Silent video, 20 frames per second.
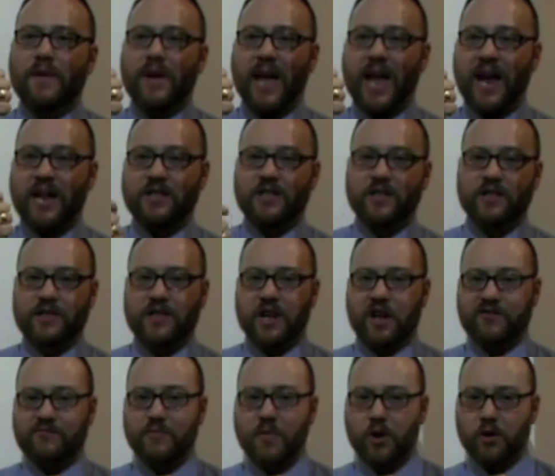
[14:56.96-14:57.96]
ask
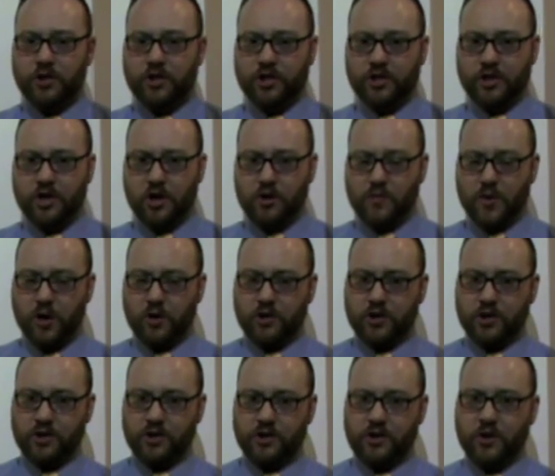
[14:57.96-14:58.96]
yourself motion or no
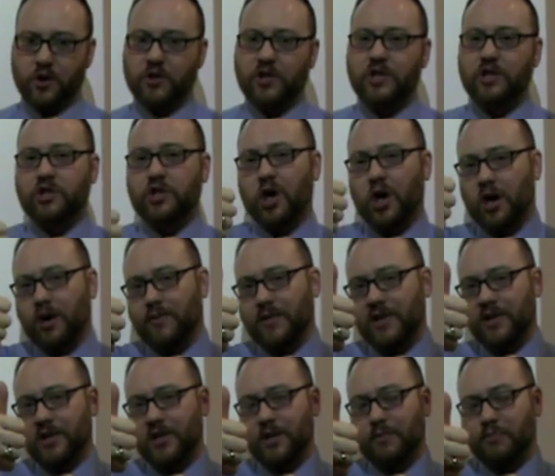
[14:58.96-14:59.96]
motion. So
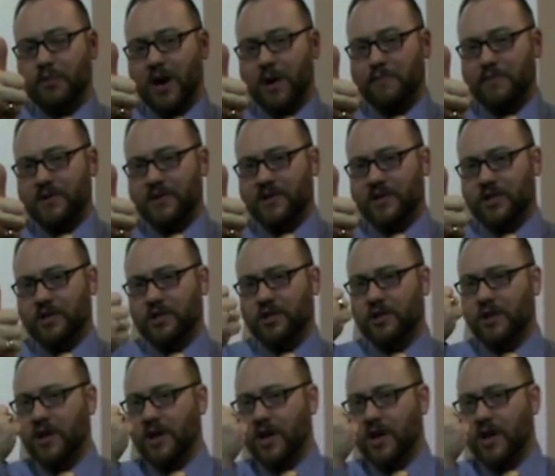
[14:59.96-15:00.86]
determine the preposition,